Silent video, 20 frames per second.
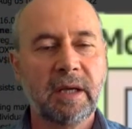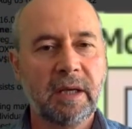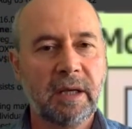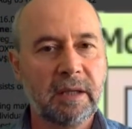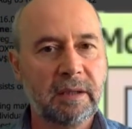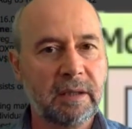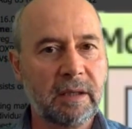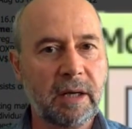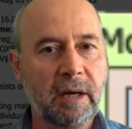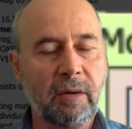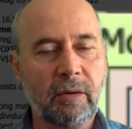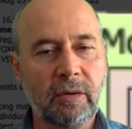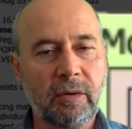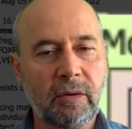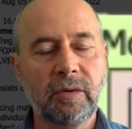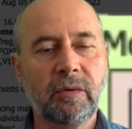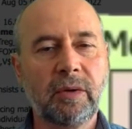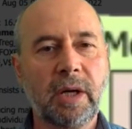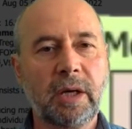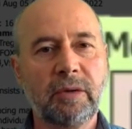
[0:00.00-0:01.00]
and there are
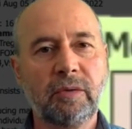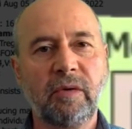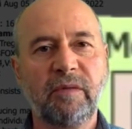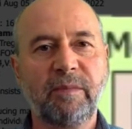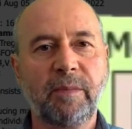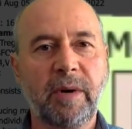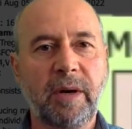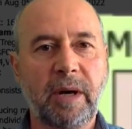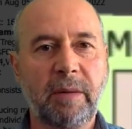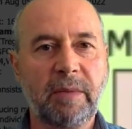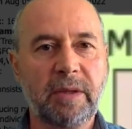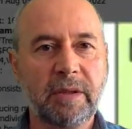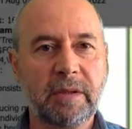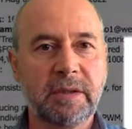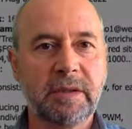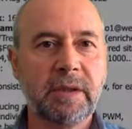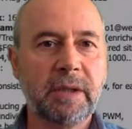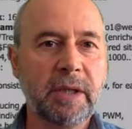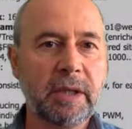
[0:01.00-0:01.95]
also cutoff parameters.